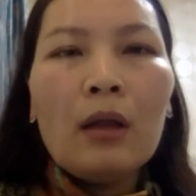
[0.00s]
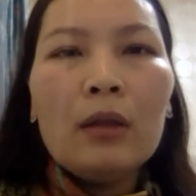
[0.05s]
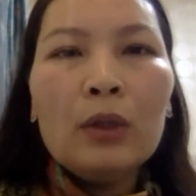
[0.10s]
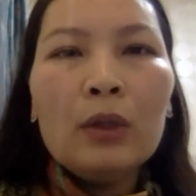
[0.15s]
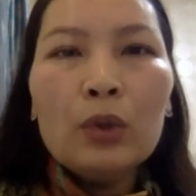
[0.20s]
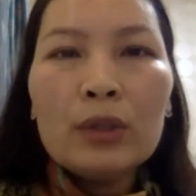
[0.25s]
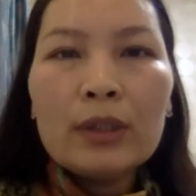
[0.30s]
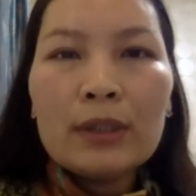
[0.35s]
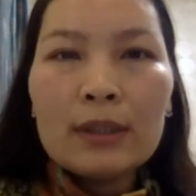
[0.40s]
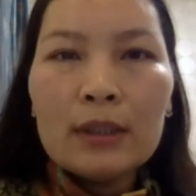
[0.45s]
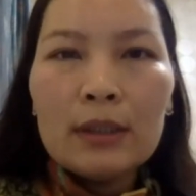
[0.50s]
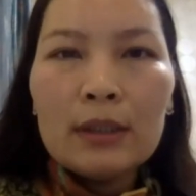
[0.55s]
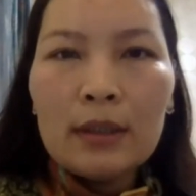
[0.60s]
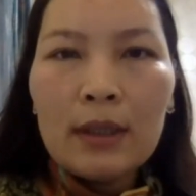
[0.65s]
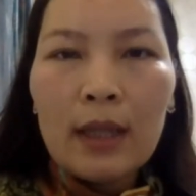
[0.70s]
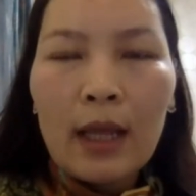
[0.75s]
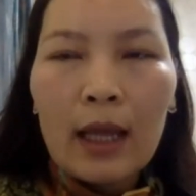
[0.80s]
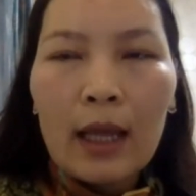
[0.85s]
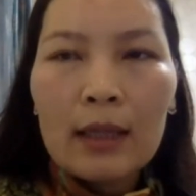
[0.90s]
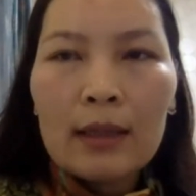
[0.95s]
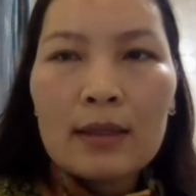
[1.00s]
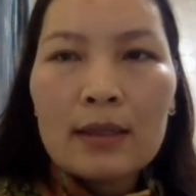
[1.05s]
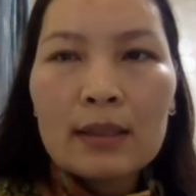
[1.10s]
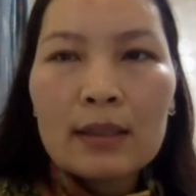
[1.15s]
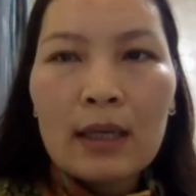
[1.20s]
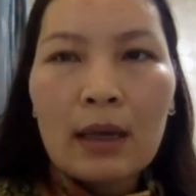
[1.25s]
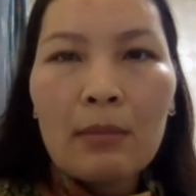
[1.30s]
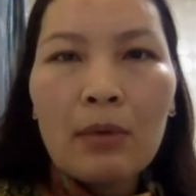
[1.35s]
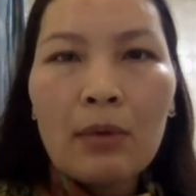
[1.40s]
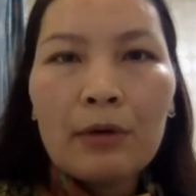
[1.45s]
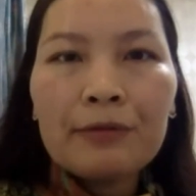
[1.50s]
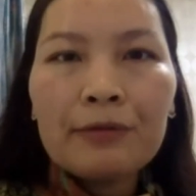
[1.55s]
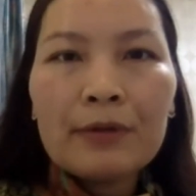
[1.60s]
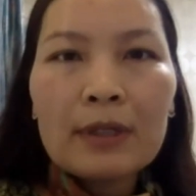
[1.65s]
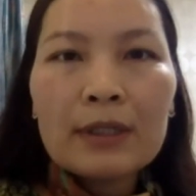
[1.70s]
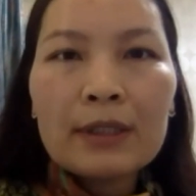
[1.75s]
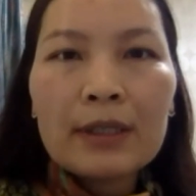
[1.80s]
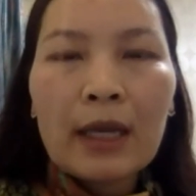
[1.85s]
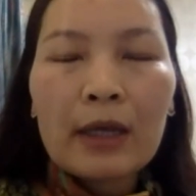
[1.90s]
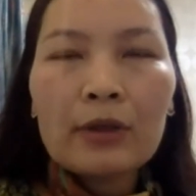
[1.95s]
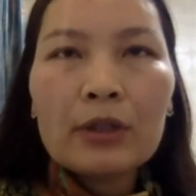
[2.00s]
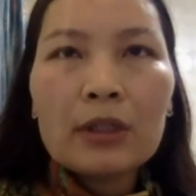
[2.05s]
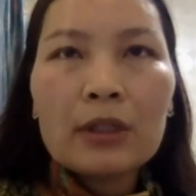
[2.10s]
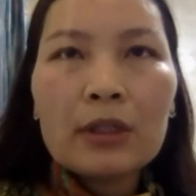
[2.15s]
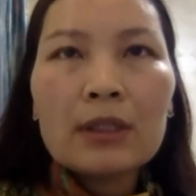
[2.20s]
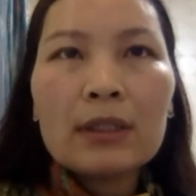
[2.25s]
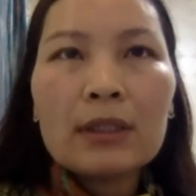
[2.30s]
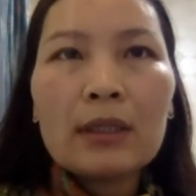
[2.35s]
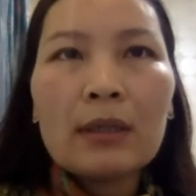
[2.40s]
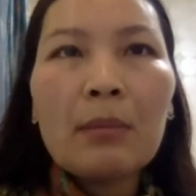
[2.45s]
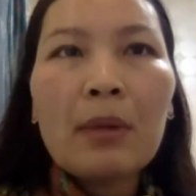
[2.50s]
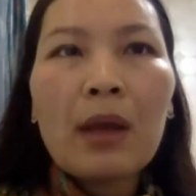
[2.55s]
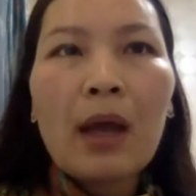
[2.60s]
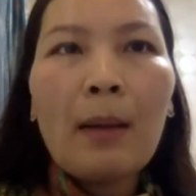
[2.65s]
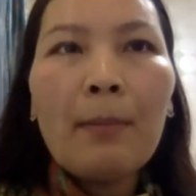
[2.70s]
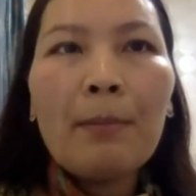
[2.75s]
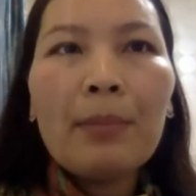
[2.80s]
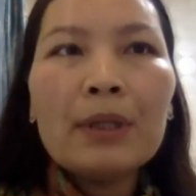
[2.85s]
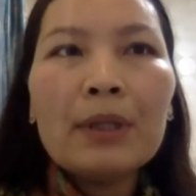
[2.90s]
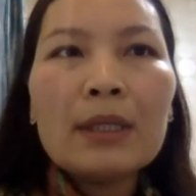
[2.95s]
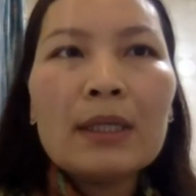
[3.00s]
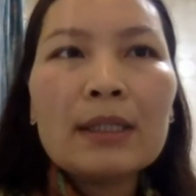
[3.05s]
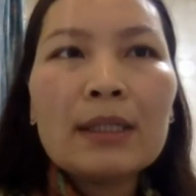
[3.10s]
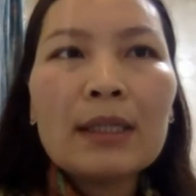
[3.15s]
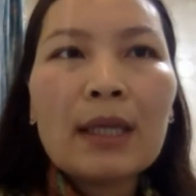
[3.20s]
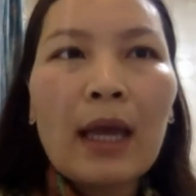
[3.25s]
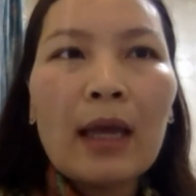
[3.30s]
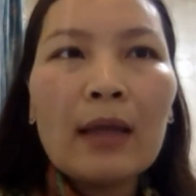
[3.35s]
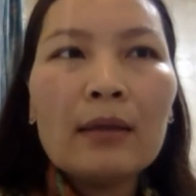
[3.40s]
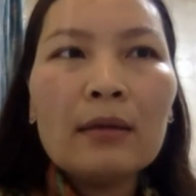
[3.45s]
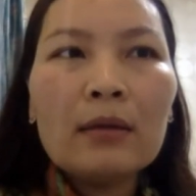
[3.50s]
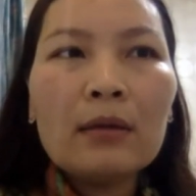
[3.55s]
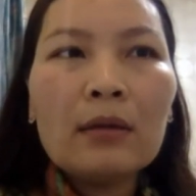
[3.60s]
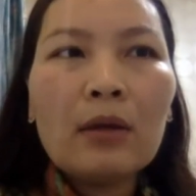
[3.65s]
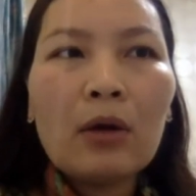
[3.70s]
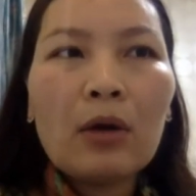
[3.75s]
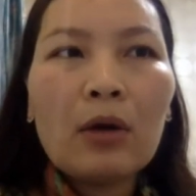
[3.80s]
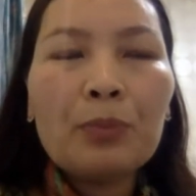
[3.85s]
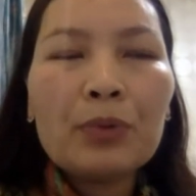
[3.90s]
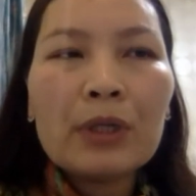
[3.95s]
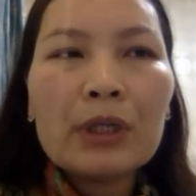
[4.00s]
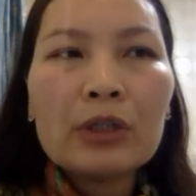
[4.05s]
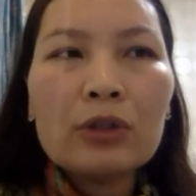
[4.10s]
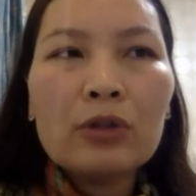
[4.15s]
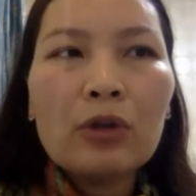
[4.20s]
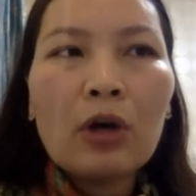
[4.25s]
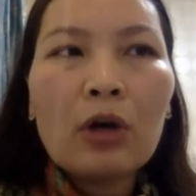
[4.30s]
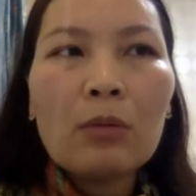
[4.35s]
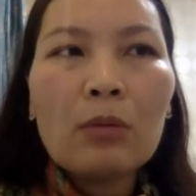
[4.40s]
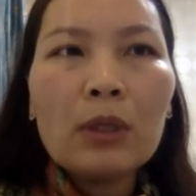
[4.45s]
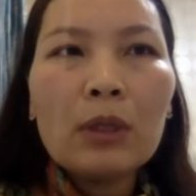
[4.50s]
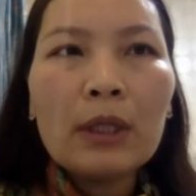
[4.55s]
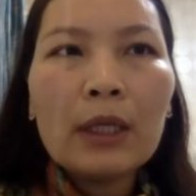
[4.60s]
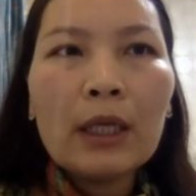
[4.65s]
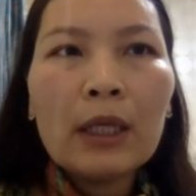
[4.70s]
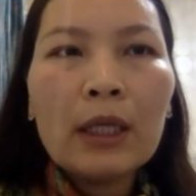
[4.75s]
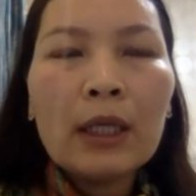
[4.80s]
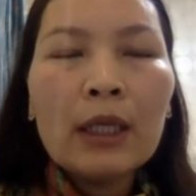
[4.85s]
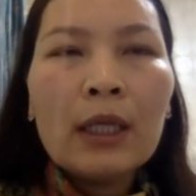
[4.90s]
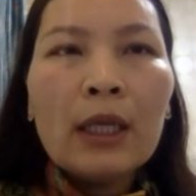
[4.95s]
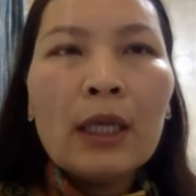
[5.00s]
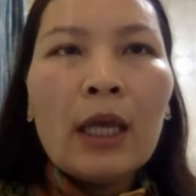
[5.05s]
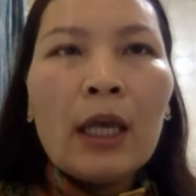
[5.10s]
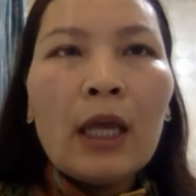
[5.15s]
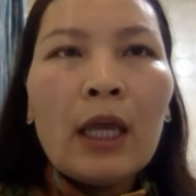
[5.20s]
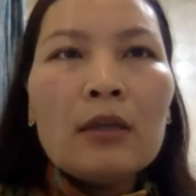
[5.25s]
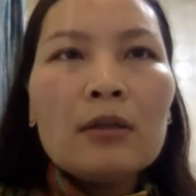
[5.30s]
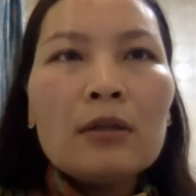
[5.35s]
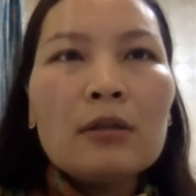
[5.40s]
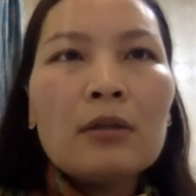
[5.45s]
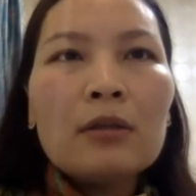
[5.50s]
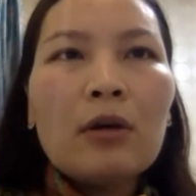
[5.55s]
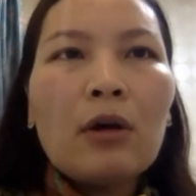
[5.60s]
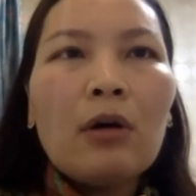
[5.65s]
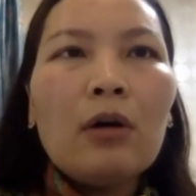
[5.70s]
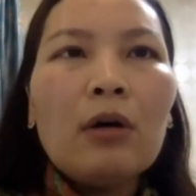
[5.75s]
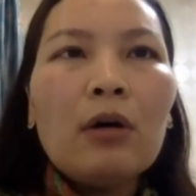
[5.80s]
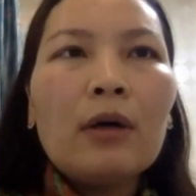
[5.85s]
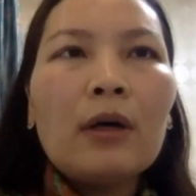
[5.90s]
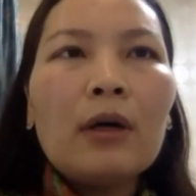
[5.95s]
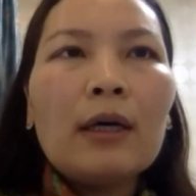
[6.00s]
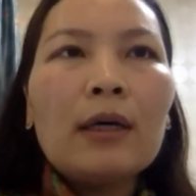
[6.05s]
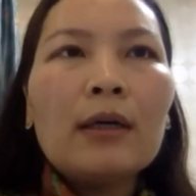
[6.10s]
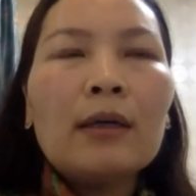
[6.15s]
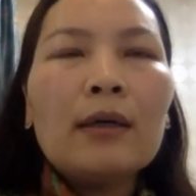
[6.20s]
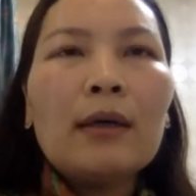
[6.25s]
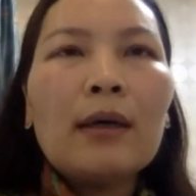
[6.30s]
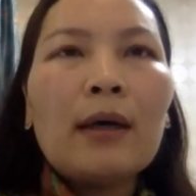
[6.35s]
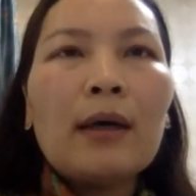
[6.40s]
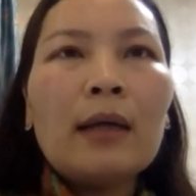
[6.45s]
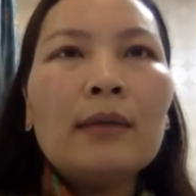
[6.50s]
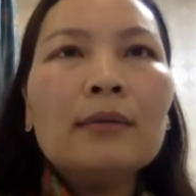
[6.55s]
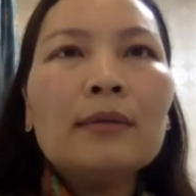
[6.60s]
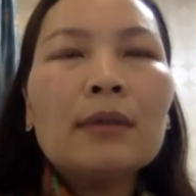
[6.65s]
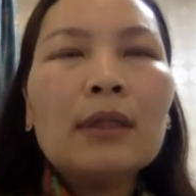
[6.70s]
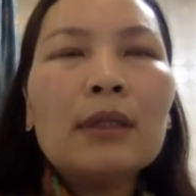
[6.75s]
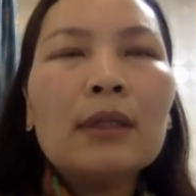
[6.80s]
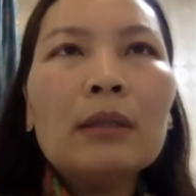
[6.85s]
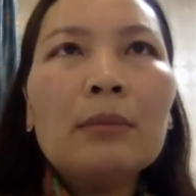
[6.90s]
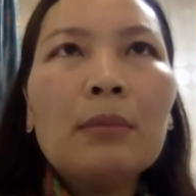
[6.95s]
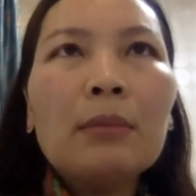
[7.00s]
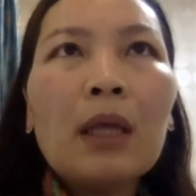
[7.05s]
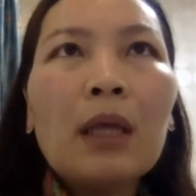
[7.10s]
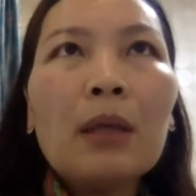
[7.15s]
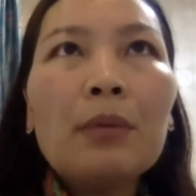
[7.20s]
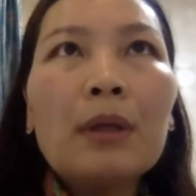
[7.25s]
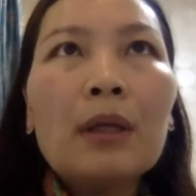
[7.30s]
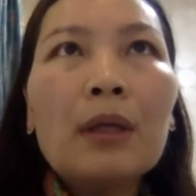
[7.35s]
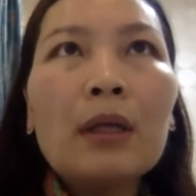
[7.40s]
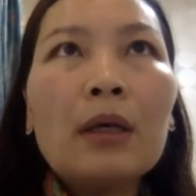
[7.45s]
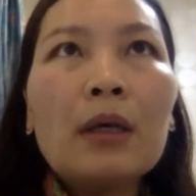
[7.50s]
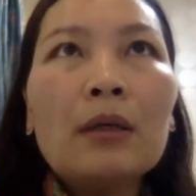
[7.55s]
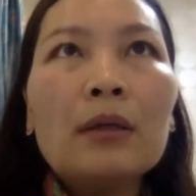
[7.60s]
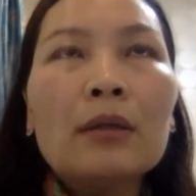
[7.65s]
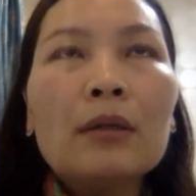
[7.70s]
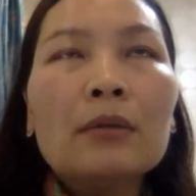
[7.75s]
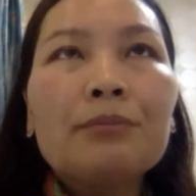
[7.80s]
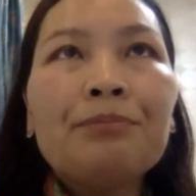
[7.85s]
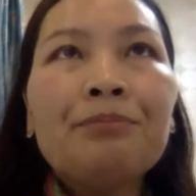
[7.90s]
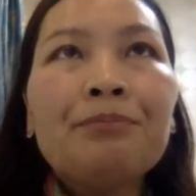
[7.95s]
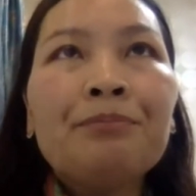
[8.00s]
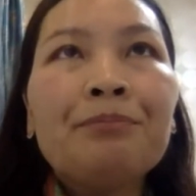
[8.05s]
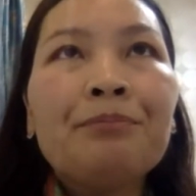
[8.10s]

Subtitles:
loosened, and some of the sectors, some companies can operate normally. So until maybe until